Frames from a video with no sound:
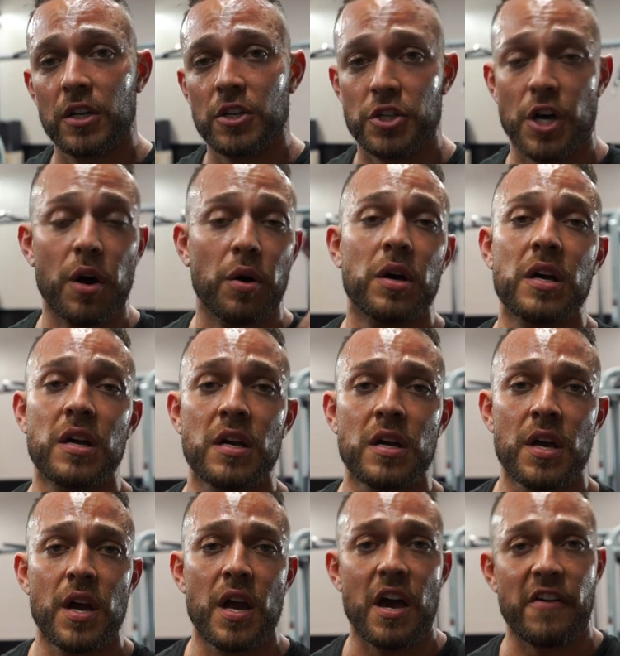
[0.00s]
So
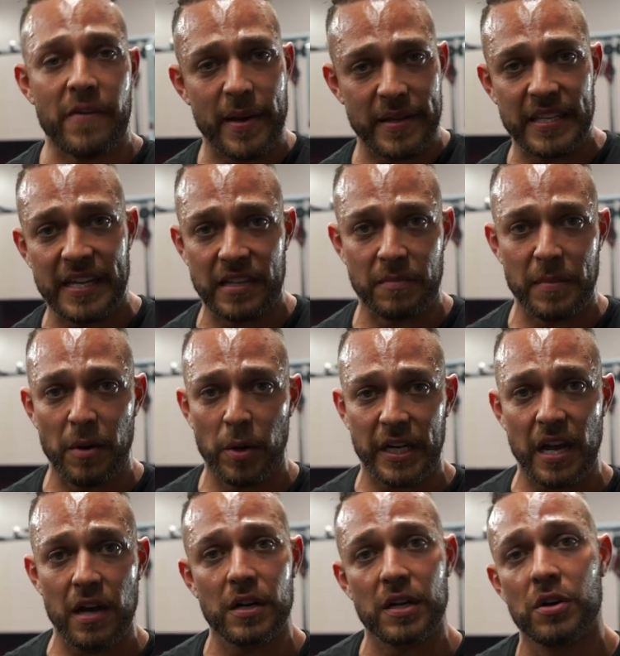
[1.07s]
if I'm at the end of my
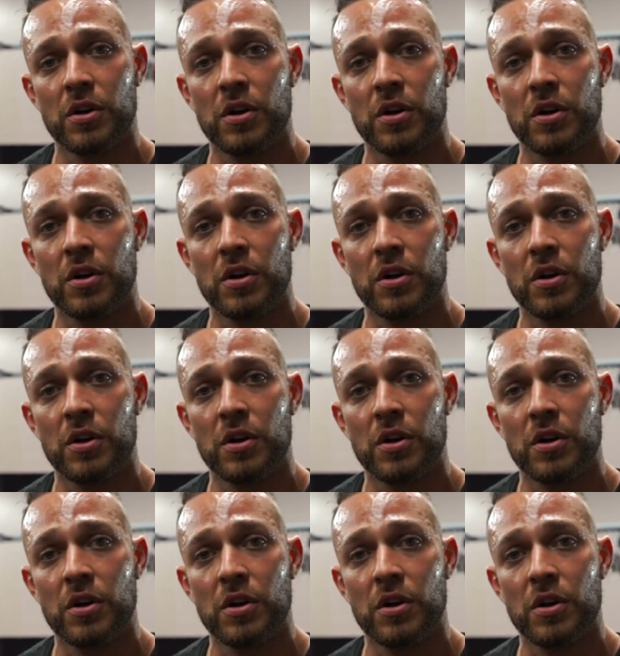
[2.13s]
workout,